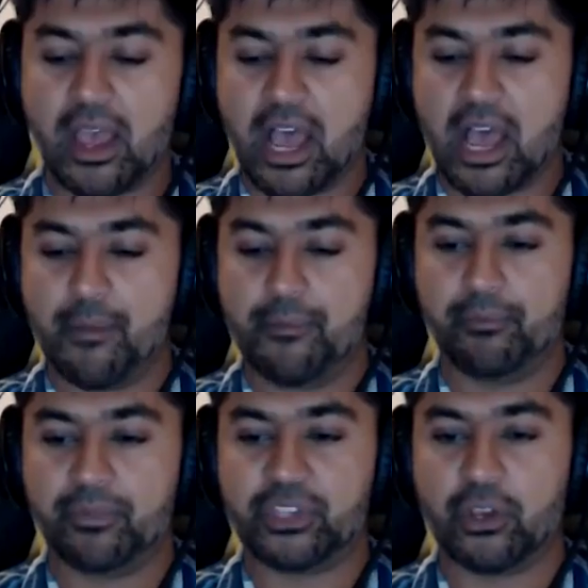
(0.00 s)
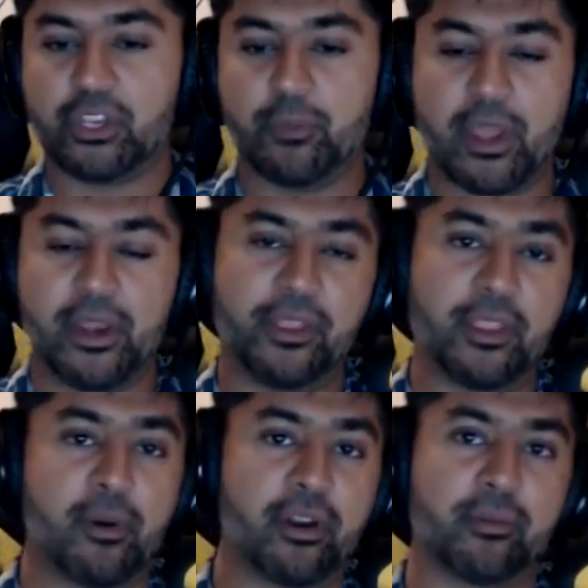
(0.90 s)
So depending
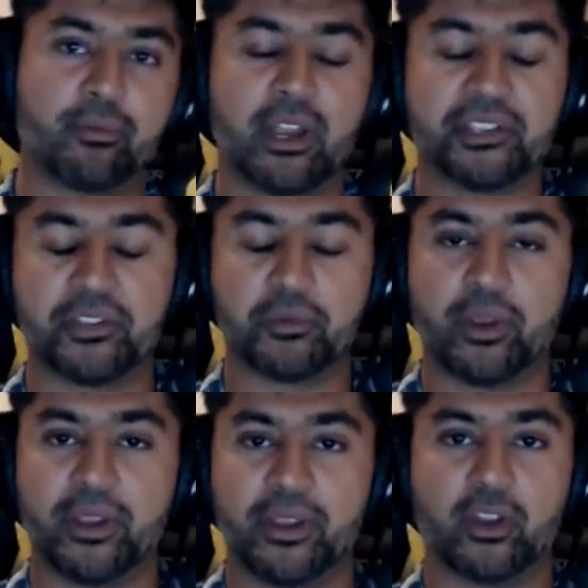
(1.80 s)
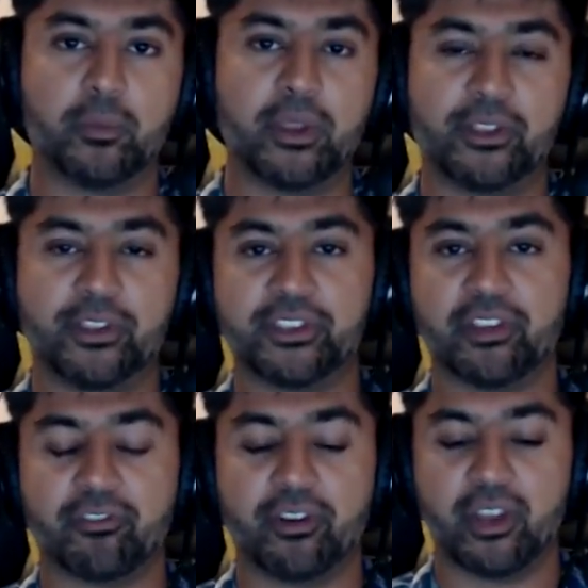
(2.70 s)
on the part of the process we're in, it could be a little
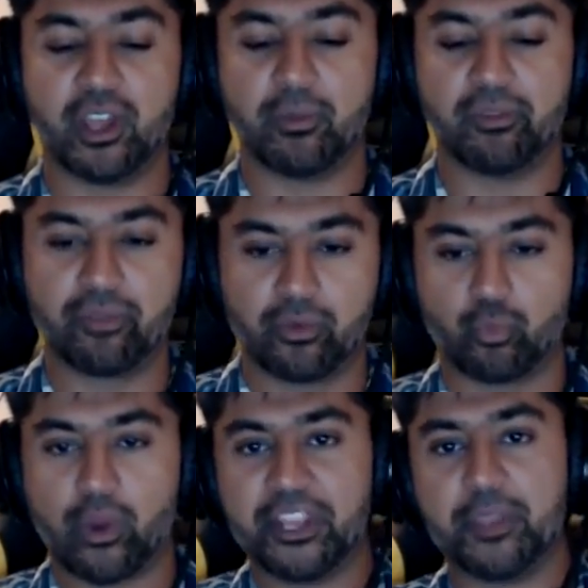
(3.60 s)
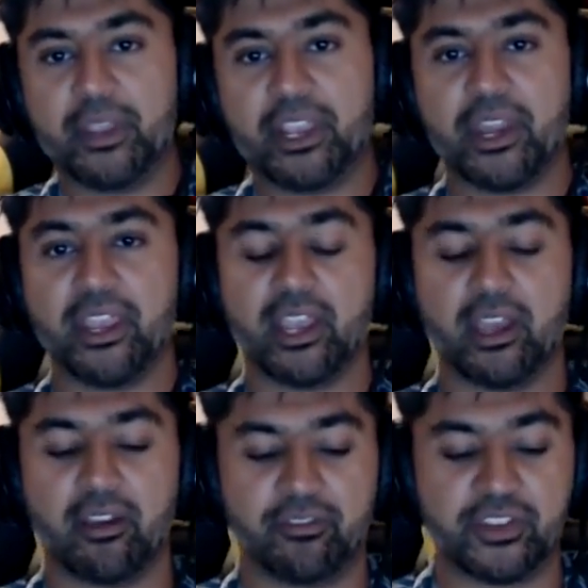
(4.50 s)
different. If we're right at the beginning
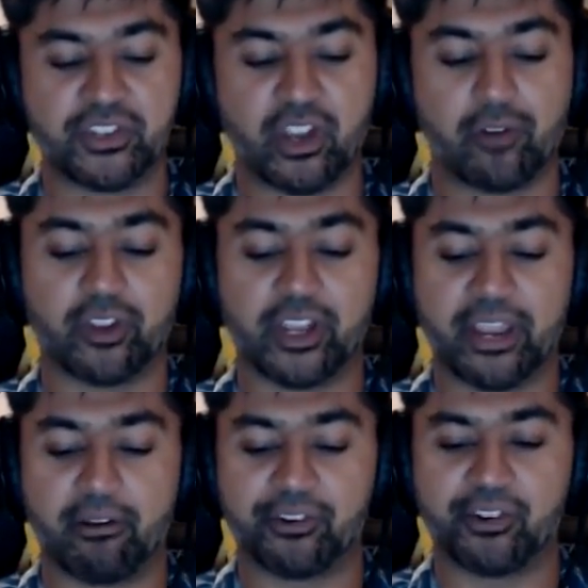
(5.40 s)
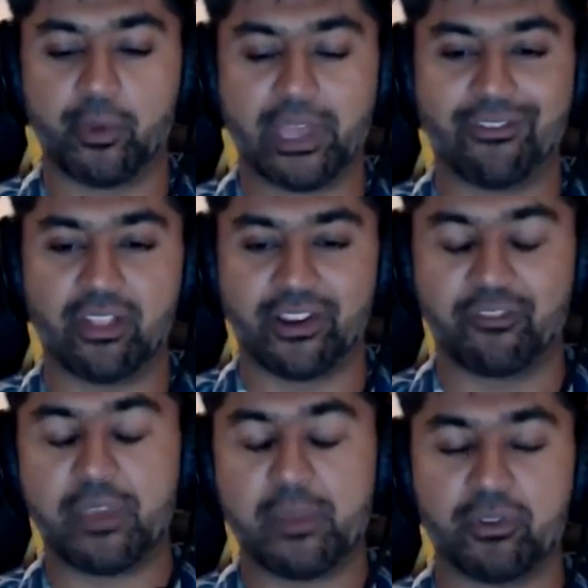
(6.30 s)
of discovering a character, we have a
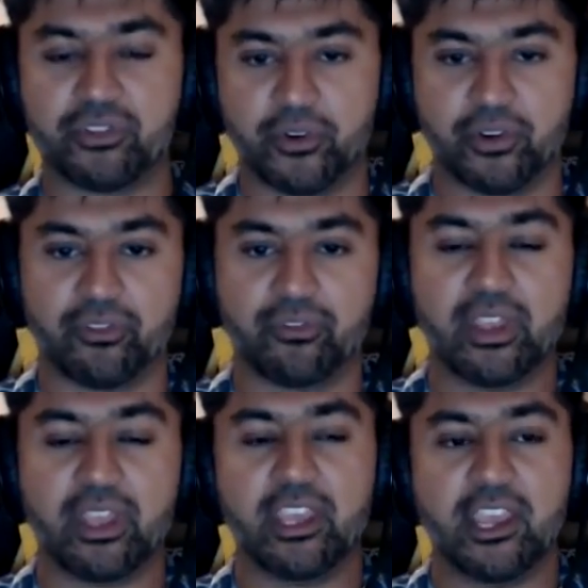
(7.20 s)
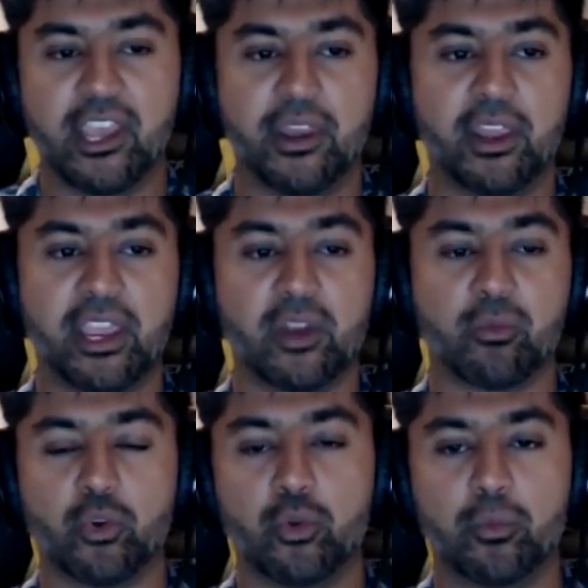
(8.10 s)
of people sort of in
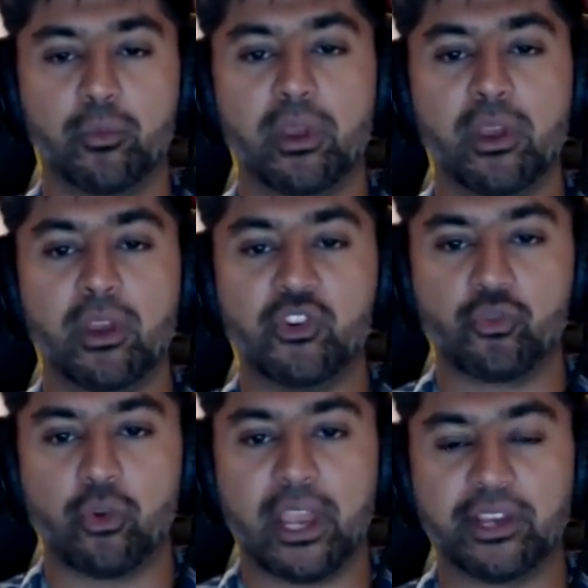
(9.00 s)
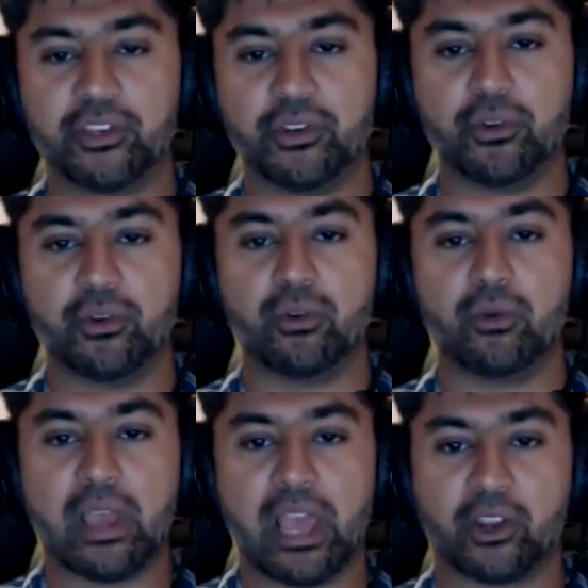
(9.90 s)
a room trying
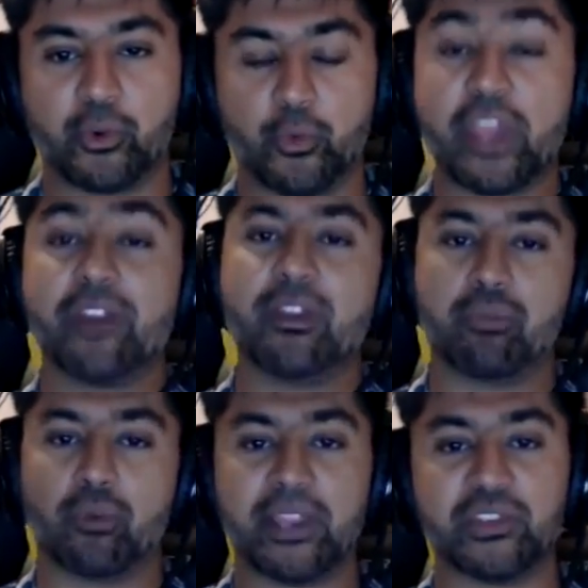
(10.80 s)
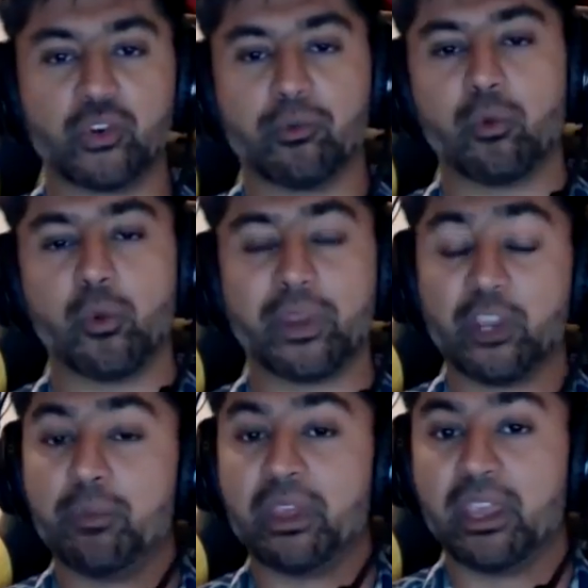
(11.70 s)
to creatively brainstorm on what we
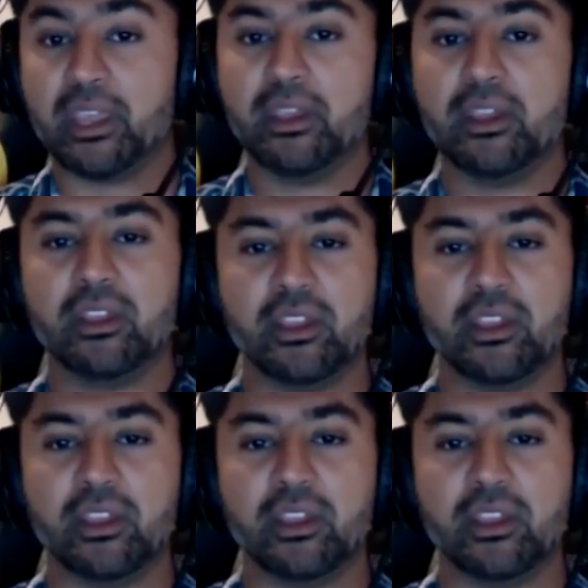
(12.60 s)
could be.